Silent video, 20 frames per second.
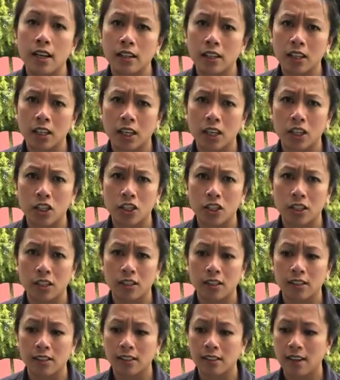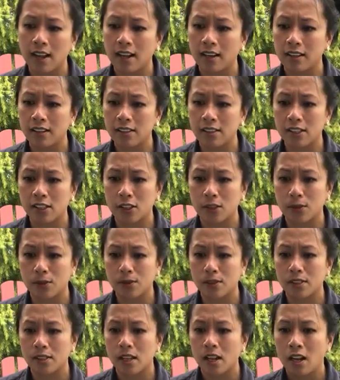education and
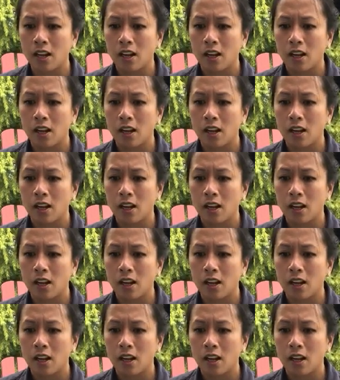ISU's